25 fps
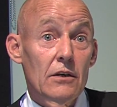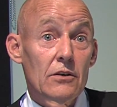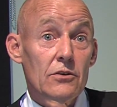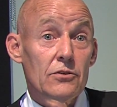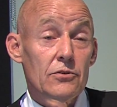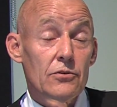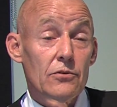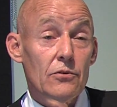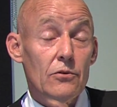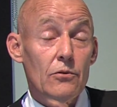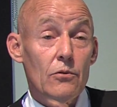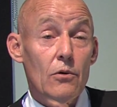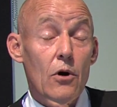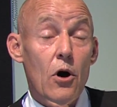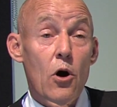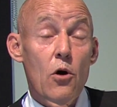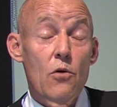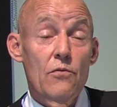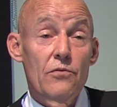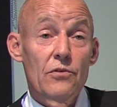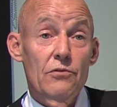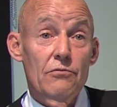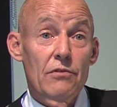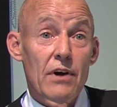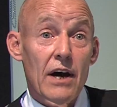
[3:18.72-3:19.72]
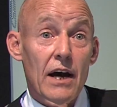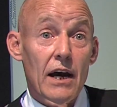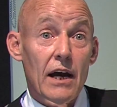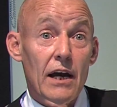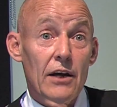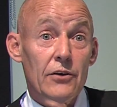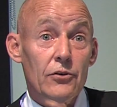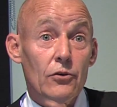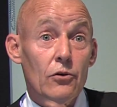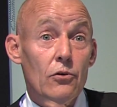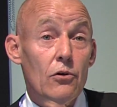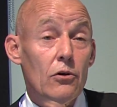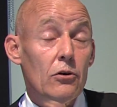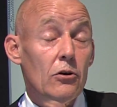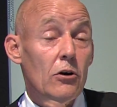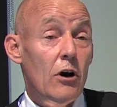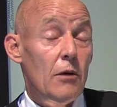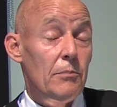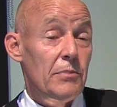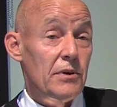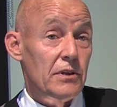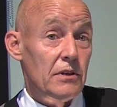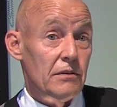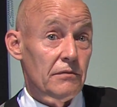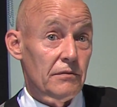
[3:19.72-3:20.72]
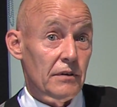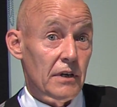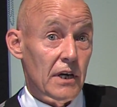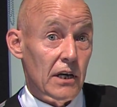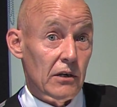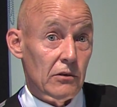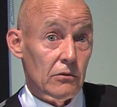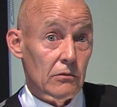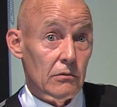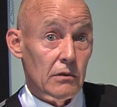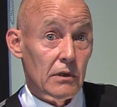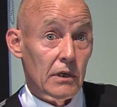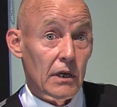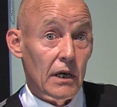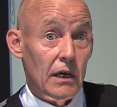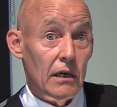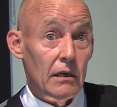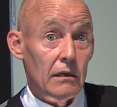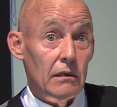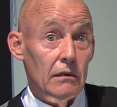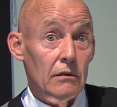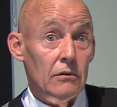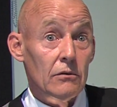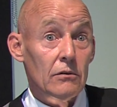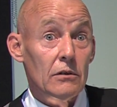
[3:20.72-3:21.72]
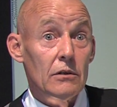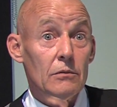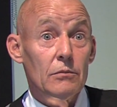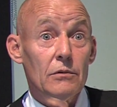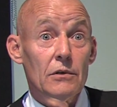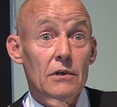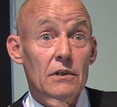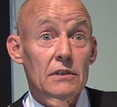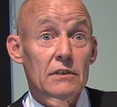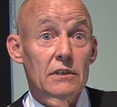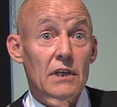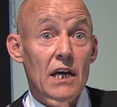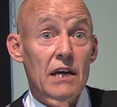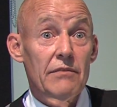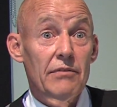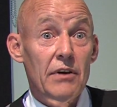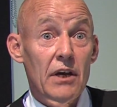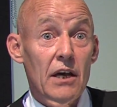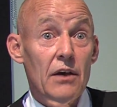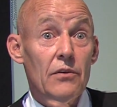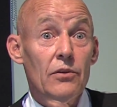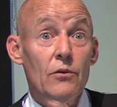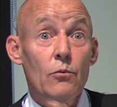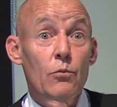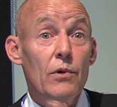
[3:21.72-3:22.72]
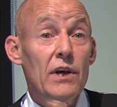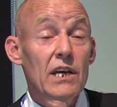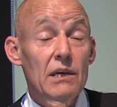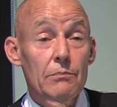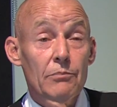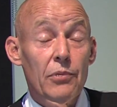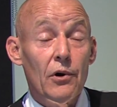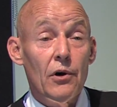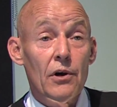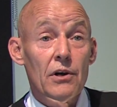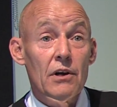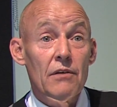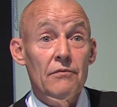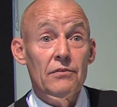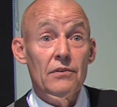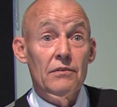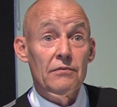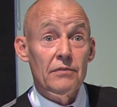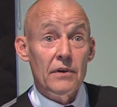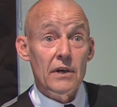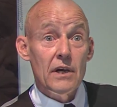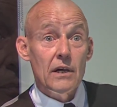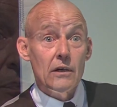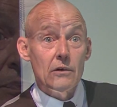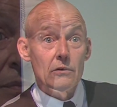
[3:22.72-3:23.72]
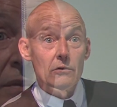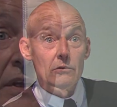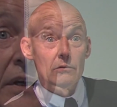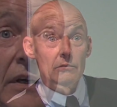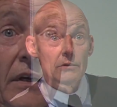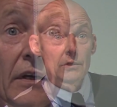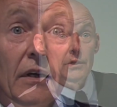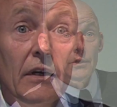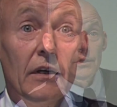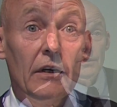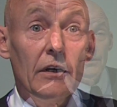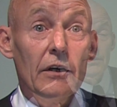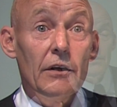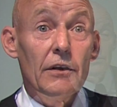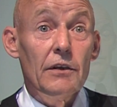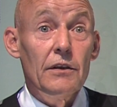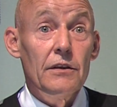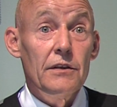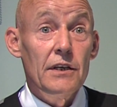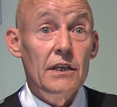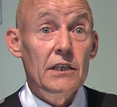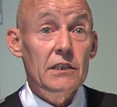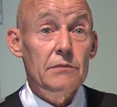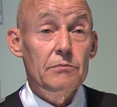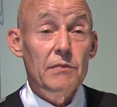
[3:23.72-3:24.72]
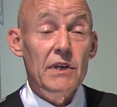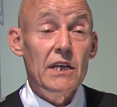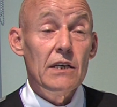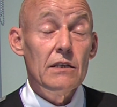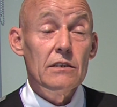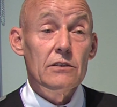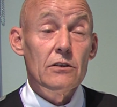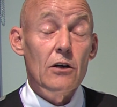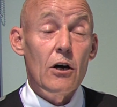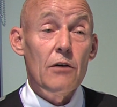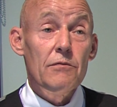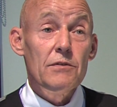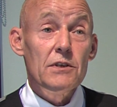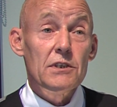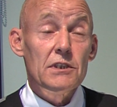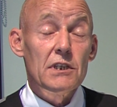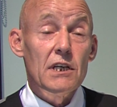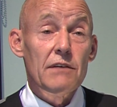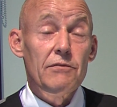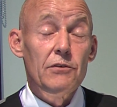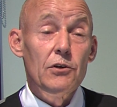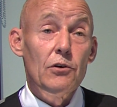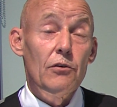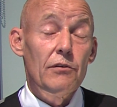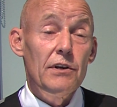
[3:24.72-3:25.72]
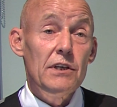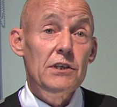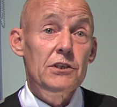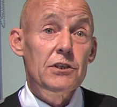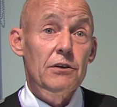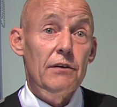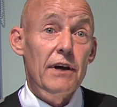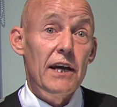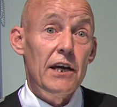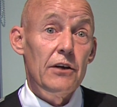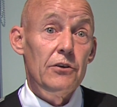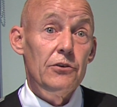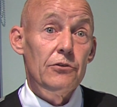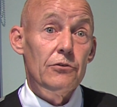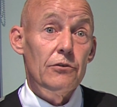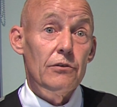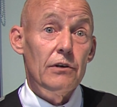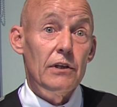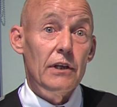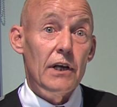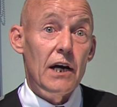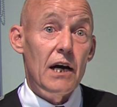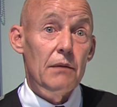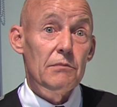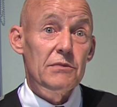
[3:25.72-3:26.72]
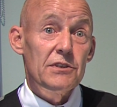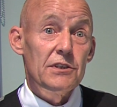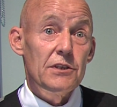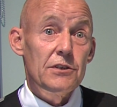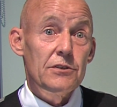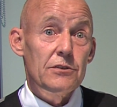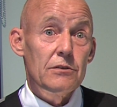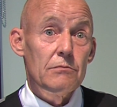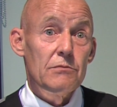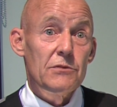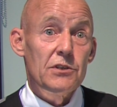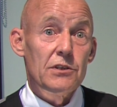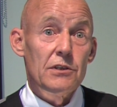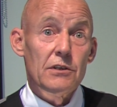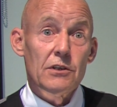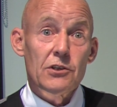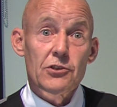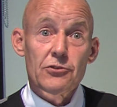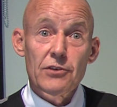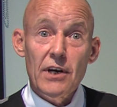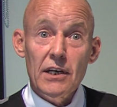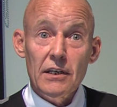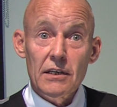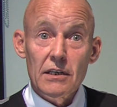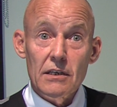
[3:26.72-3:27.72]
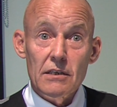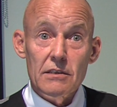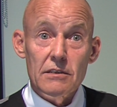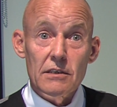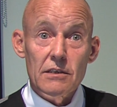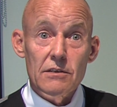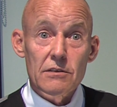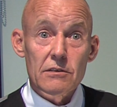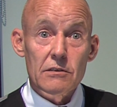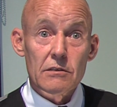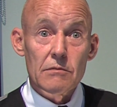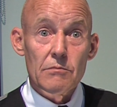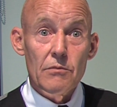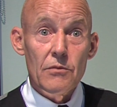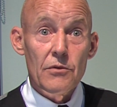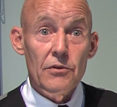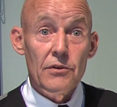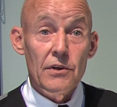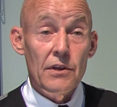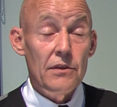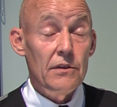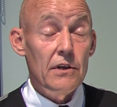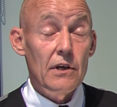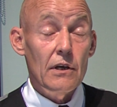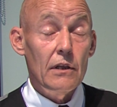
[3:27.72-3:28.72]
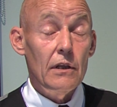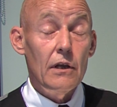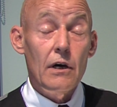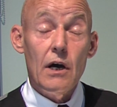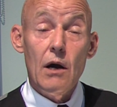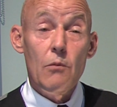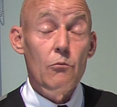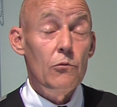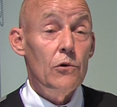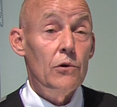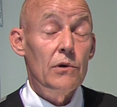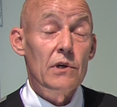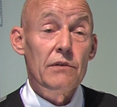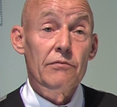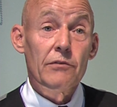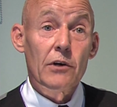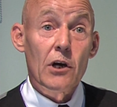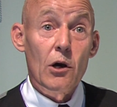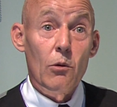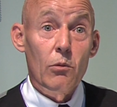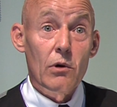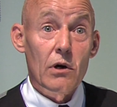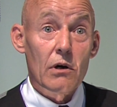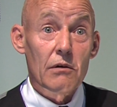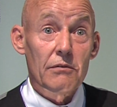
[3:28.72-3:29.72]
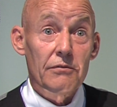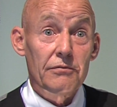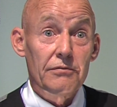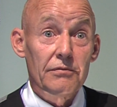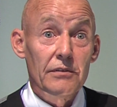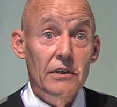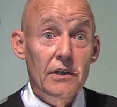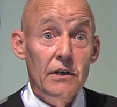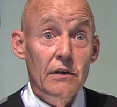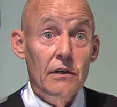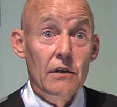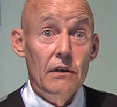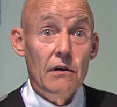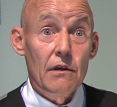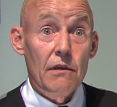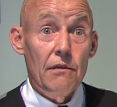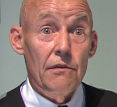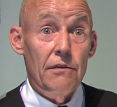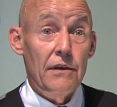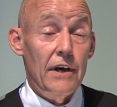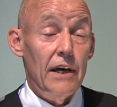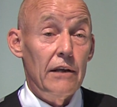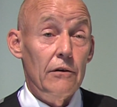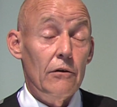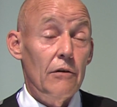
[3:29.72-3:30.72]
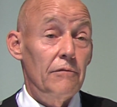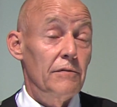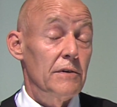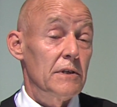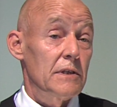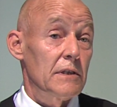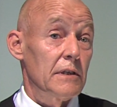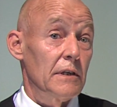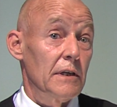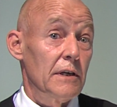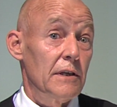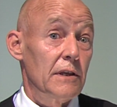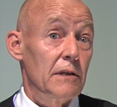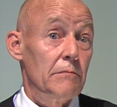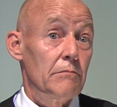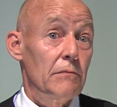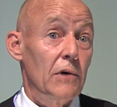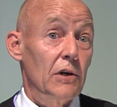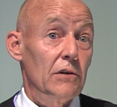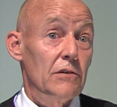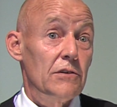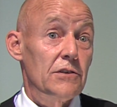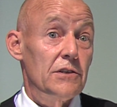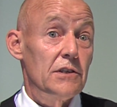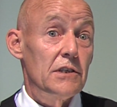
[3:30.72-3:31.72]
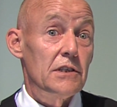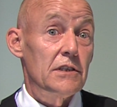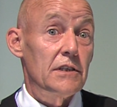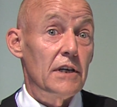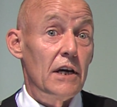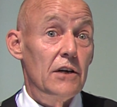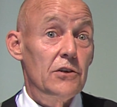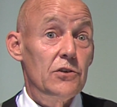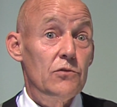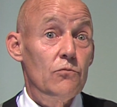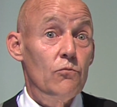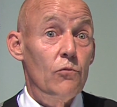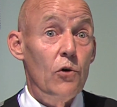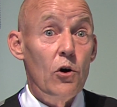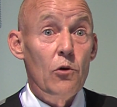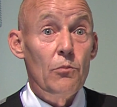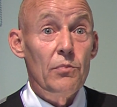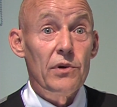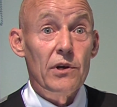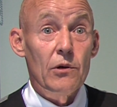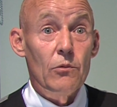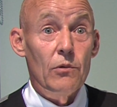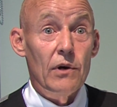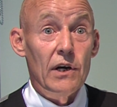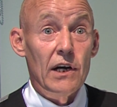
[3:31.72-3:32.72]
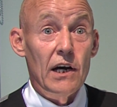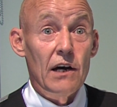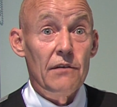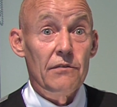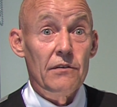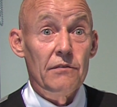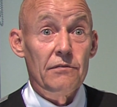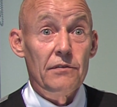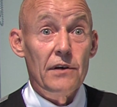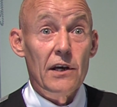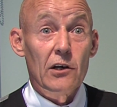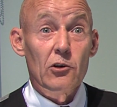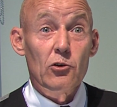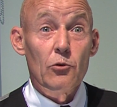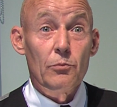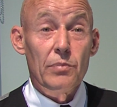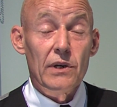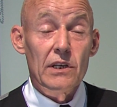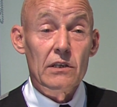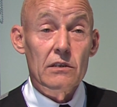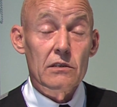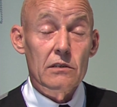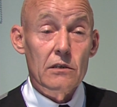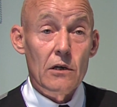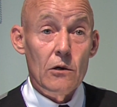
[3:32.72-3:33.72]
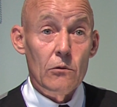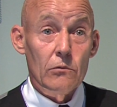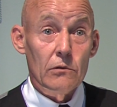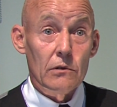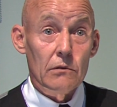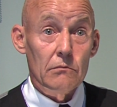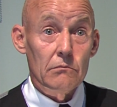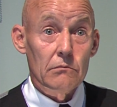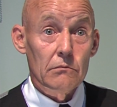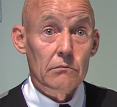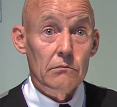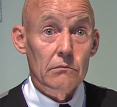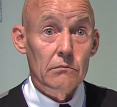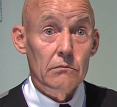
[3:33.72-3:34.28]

to override or copy the vehicle key. In other words, they've hit the weak point of the vehicle. This means that obviously if you're integrating your alarm system to your tracking system, then the alarm won't even go off. Then obviously the monitoring station won't be aware of the vehicle being stolen.